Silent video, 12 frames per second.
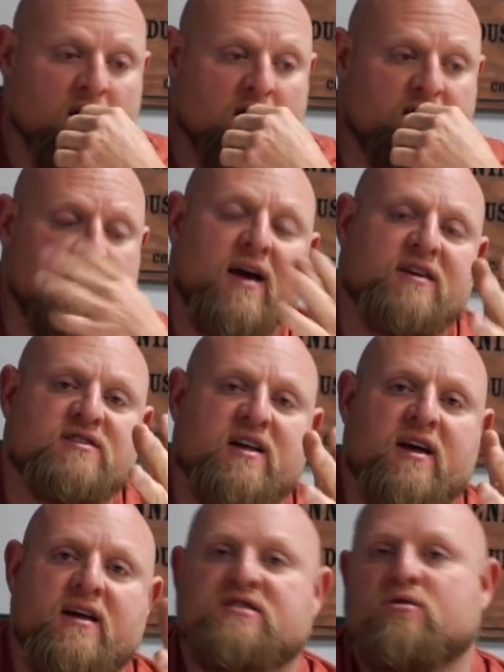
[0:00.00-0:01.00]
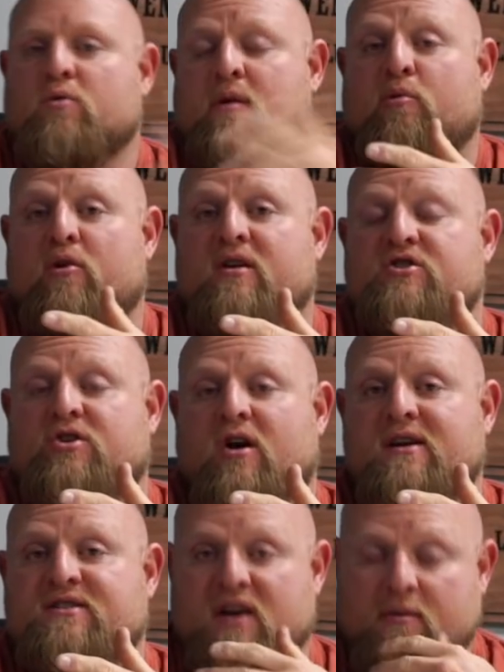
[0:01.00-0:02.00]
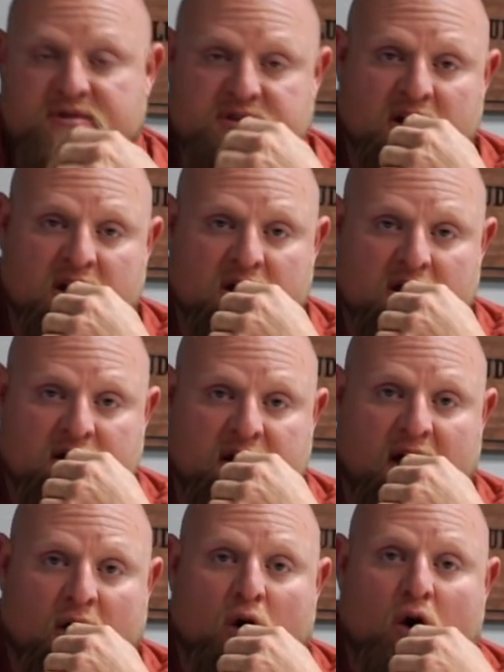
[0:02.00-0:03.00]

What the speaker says: The next thing is that we put in triceps. Now,